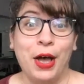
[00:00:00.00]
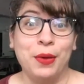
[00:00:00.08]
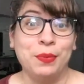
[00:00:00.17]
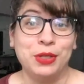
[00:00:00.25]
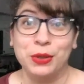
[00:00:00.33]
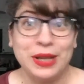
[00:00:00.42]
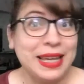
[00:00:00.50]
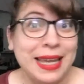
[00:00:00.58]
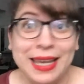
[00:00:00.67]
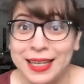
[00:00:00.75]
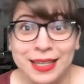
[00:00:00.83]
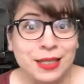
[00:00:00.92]
So
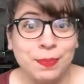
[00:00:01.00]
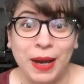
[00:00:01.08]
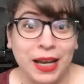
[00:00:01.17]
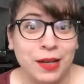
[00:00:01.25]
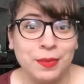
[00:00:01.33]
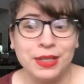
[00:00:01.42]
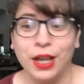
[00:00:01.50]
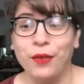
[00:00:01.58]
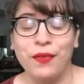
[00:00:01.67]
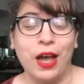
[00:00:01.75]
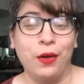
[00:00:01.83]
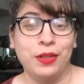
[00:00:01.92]
he is by himself
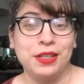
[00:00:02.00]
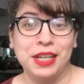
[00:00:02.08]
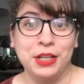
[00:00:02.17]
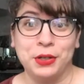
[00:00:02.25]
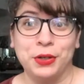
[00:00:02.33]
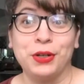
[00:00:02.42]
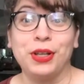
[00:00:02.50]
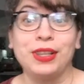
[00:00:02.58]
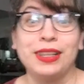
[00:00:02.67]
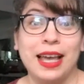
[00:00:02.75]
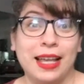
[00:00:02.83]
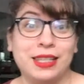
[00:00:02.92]
out in the desert.
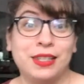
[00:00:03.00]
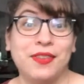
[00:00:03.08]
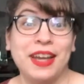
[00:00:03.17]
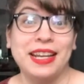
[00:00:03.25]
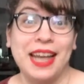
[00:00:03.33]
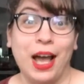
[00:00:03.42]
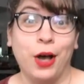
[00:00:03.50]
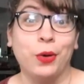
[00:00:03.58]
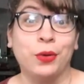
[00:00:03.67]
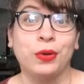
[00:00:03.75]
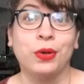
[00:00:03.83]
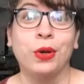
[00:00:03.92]
Let's find
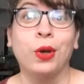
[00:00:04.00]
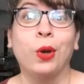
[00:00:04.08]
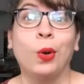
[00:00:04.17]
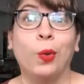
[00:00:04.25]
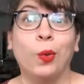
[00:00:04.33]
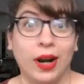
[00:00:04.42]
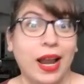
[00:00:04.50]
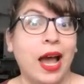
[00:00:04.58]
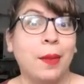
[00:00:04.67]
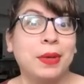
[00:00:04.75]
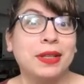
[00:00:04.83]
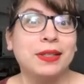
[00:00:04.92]
out what
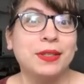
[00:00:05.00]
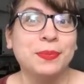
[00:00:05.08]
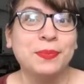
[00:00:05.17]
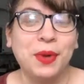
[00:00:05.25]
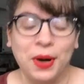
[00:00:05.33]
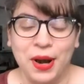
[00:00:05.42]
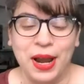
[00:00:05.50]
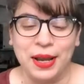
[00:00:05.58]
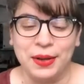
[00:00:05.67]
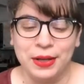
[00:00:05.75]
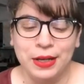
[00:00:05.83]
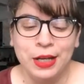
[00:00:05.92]
happens. All right.
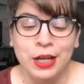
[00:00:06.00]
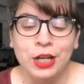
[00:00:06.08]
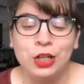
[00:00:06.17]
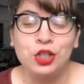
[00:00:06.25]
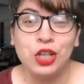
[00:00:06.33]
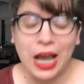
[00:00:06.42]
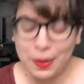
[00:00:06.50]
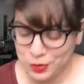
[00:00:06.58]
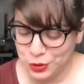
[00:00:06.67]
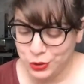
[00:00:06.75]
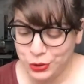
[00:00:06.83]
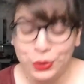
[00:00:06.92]

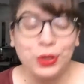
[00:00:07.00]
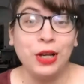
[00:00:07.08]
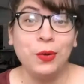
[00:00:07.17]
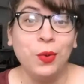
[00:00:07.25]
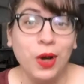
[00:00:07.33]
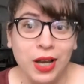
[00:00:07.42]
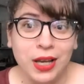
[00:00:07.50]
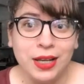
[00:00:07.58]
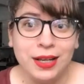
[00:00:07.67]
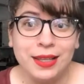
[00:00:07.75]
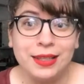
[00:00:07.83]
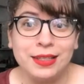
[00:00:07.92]
Chapter
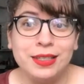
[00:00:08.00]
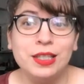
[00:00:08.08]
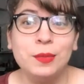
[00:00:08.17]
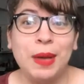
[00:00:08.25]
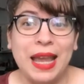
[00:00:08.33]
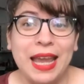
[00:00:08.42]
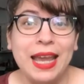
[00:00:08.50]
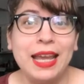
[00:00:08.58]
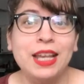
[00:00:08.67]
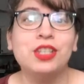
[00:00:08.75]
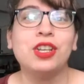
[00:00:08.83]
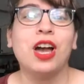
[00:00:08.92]
31. This is
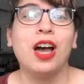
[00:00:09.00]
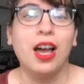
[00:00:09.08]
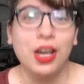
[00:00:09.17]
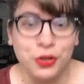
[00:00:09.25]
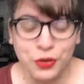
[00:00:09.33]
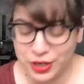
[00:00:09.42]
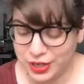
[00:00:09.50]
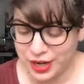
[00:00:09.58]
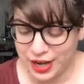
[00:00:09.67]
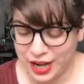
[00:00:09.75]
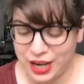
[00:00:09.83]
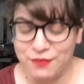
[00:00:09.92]
page
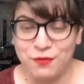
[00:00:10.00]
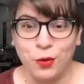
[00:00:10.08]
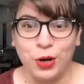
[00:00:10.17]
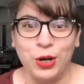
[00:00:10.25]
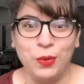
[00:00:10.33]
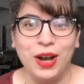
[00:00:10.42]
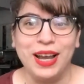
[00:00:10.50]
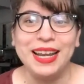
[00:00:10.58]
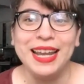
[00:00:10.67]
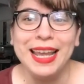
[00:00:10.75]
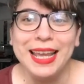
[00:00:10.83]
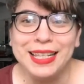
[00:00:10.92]
141.
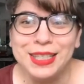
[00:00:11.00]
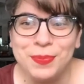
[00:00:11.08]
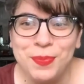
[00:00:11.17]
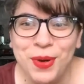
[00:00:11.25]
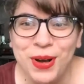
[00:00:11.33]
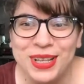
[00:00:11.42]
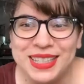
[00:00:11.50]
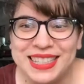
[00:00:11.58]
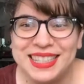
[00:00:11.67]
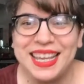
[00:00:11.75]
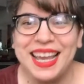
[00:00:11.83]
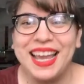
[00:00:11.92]
It's
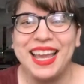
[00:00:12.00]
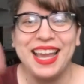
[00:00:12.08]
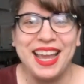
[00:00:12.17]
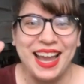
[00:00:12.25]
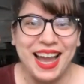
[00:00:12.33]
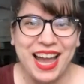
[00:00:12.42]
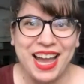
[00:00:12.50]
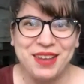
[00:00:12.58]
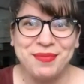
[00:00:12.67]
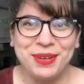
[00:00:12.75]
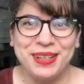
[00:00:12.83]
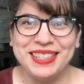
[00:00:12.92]
Monse. Hi,
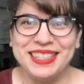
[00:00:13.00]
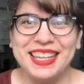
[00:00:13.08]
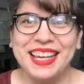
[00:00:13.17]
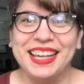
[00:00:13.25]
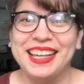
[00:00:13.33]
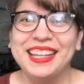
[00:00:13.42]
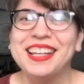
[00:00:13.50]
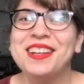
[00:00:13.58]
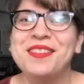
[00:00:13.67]
Monse.